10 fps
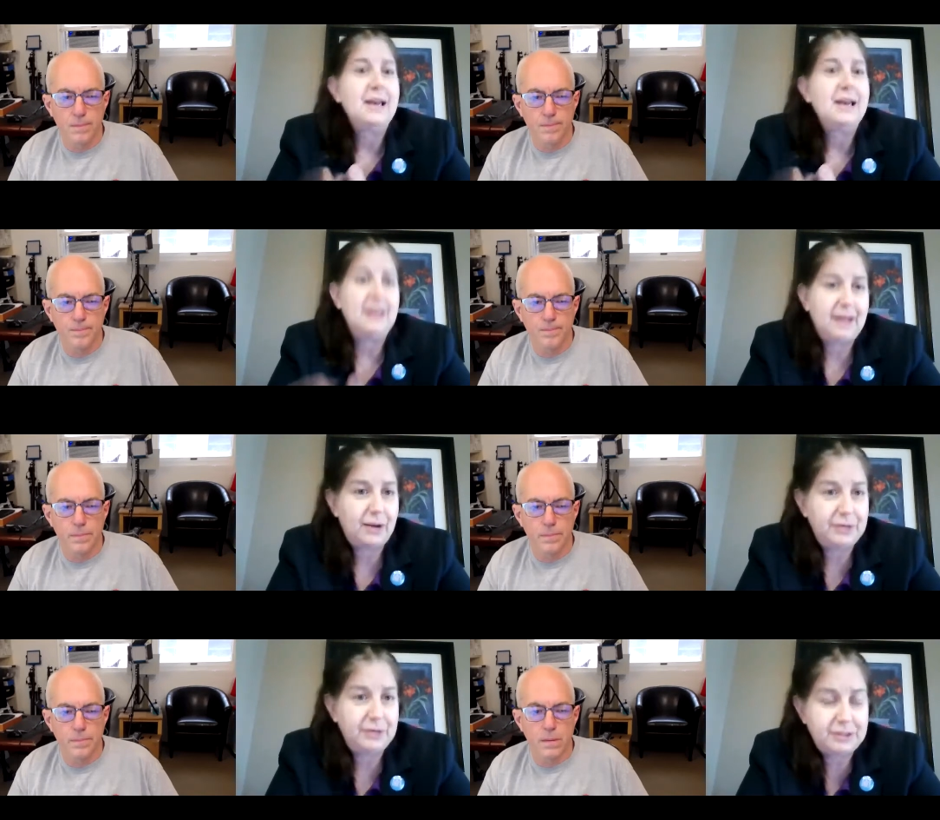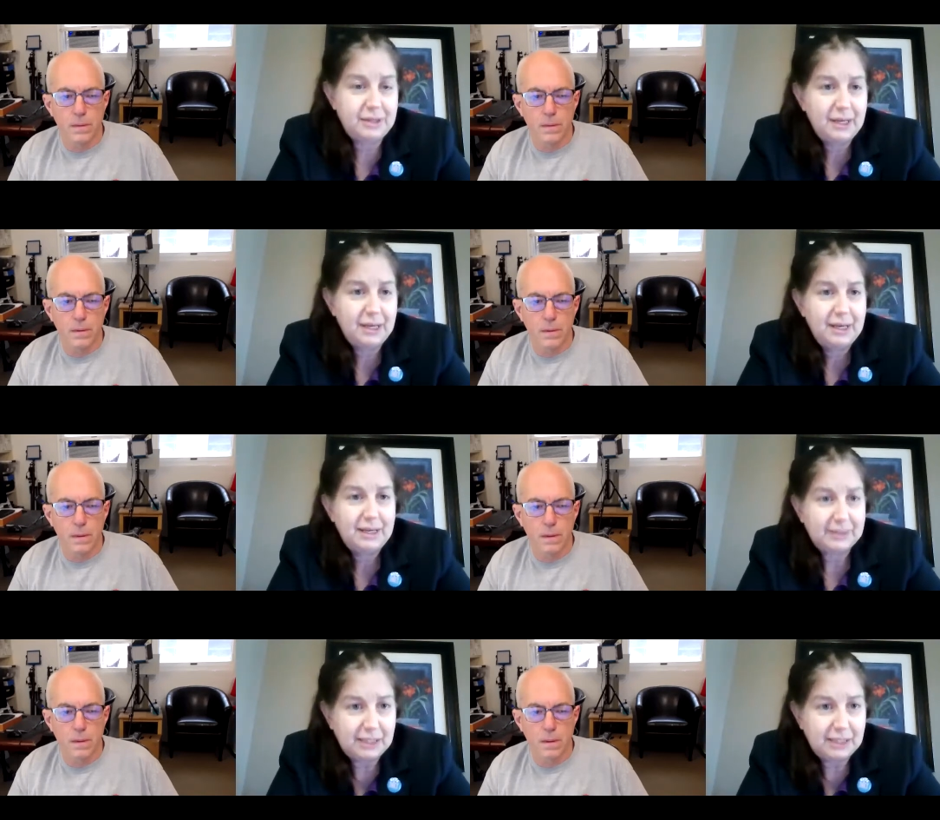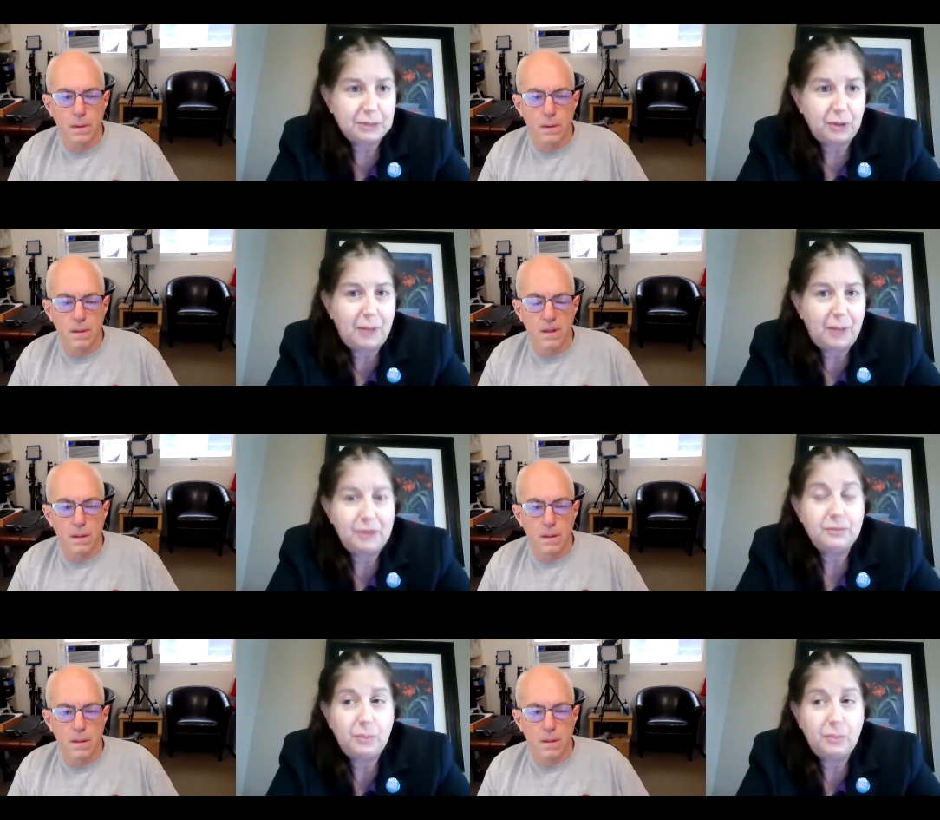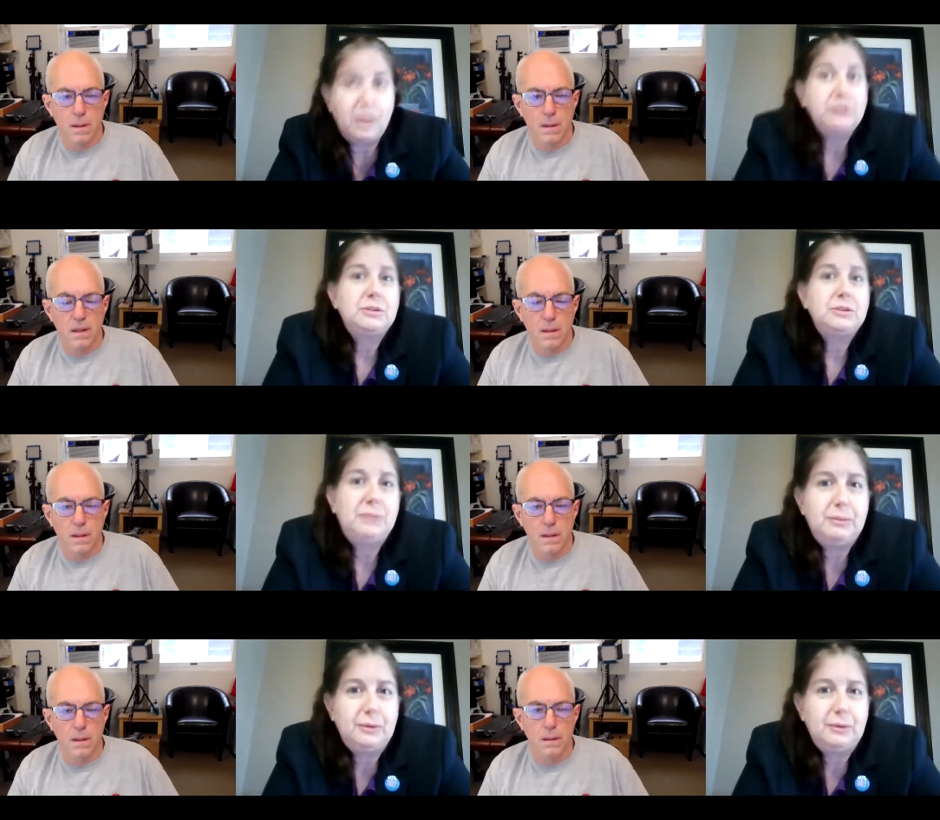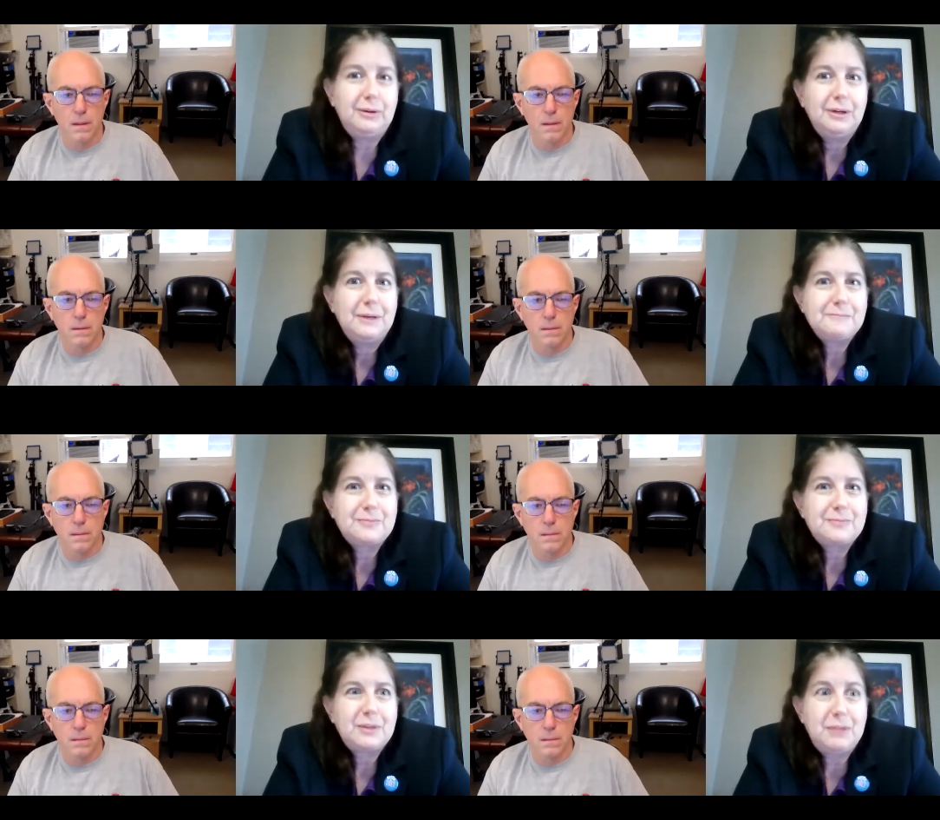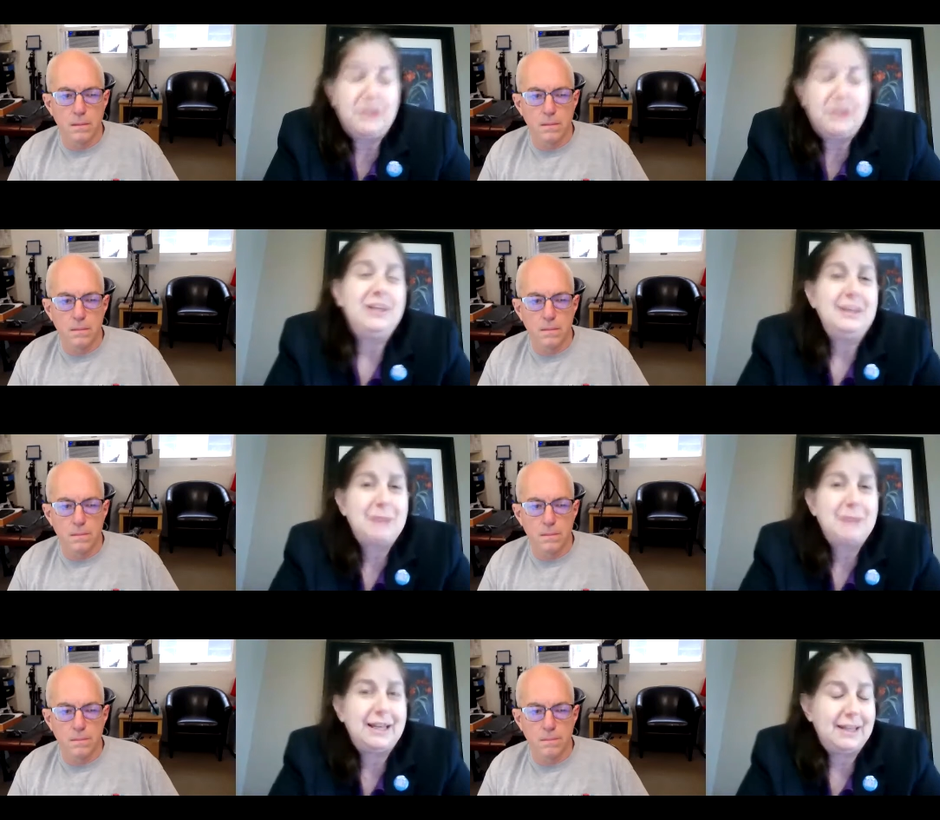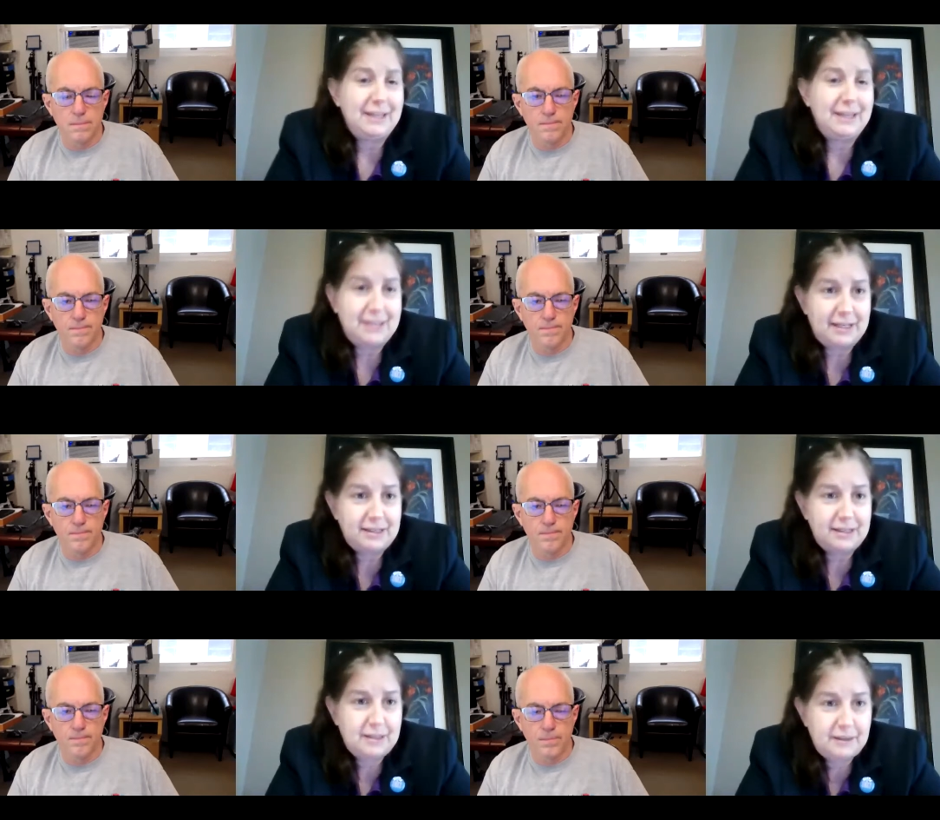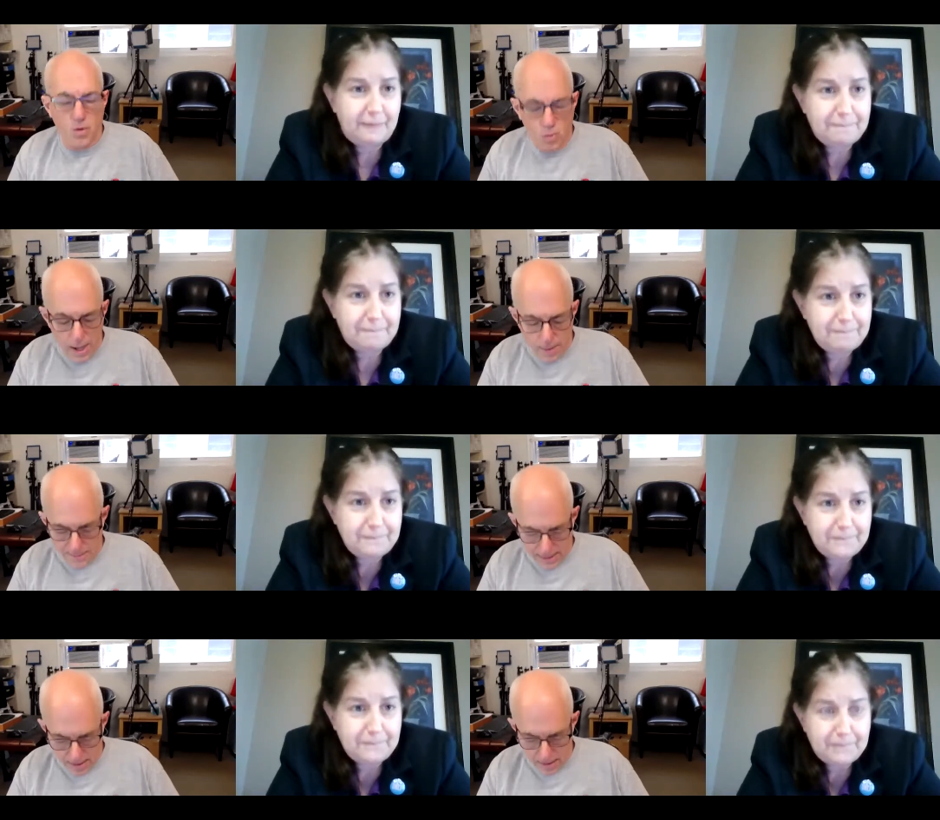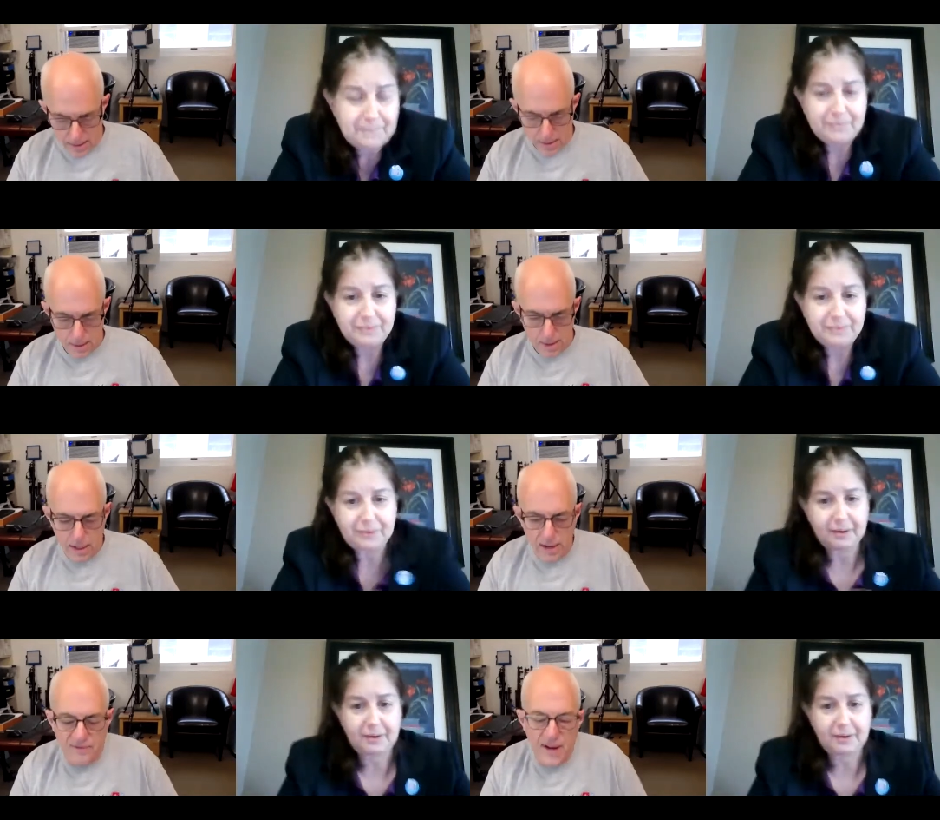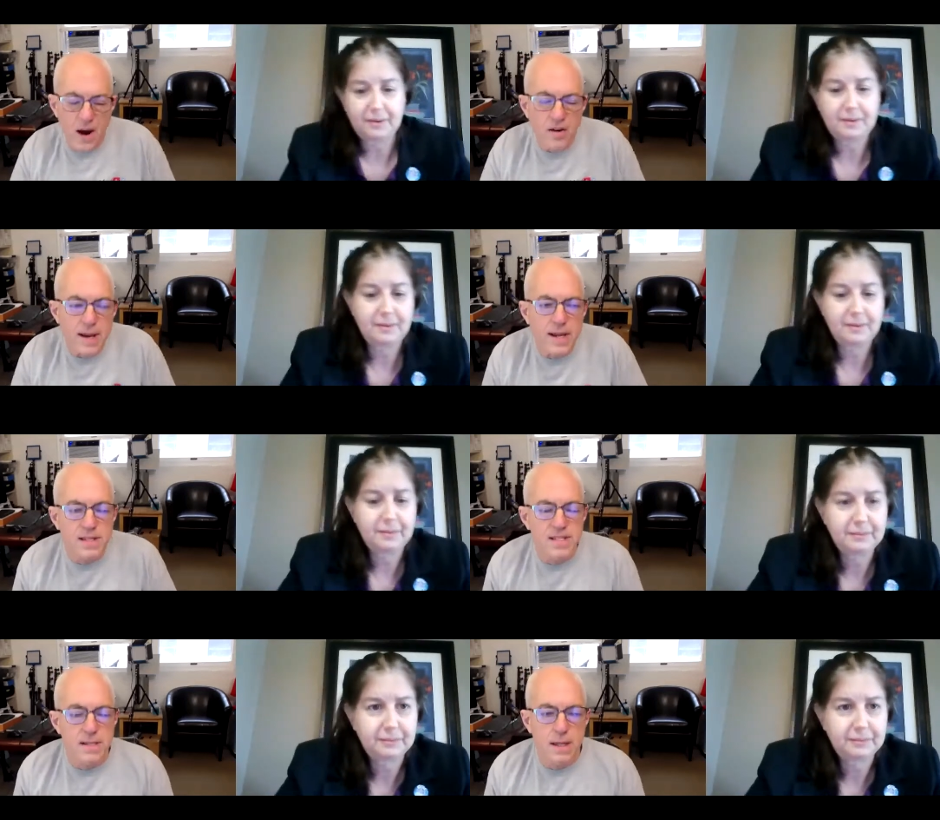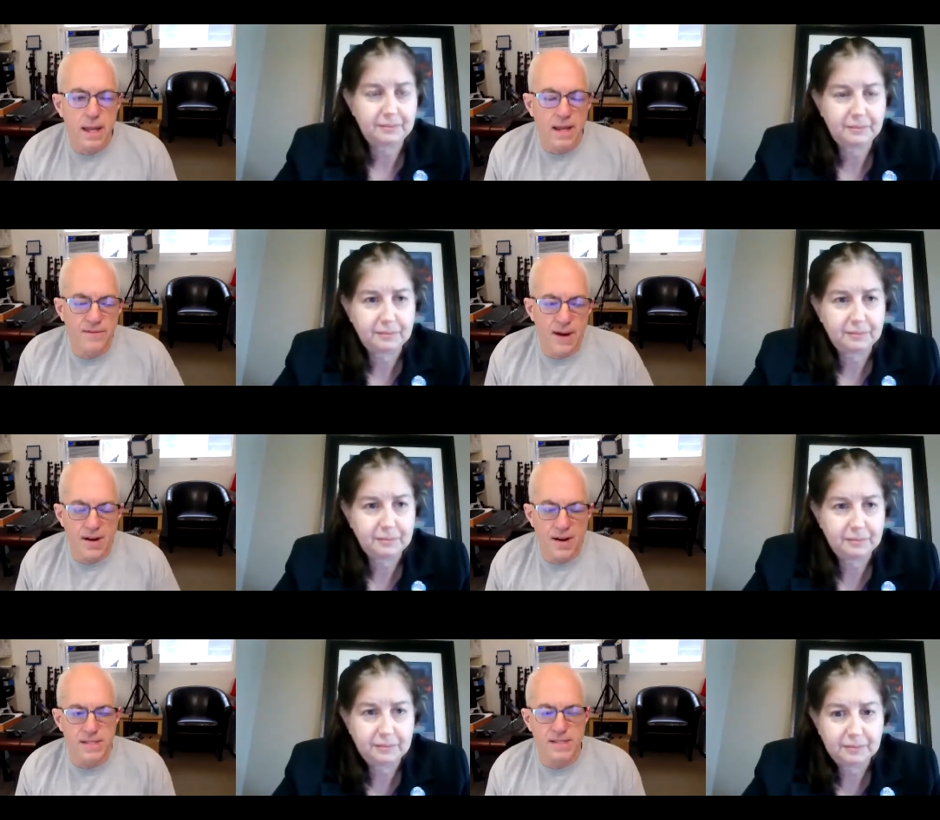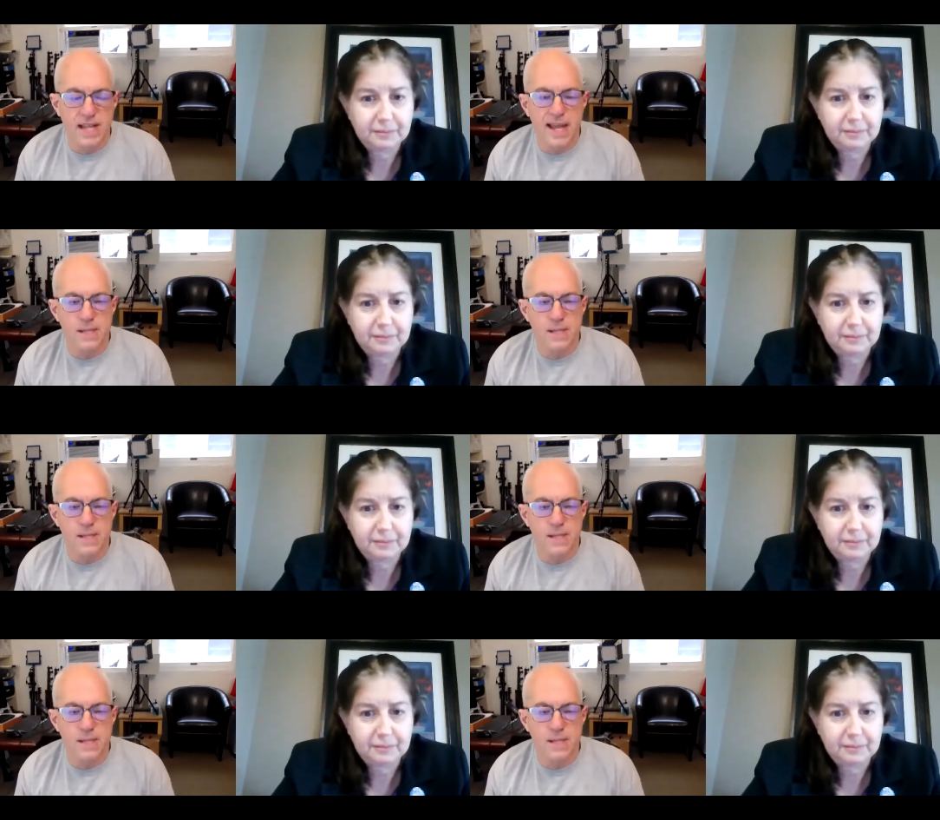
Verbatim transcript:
Speaker 1: and now is accessible i mean when should people be thinking about getting a test
Speaker 2: well it varies in various states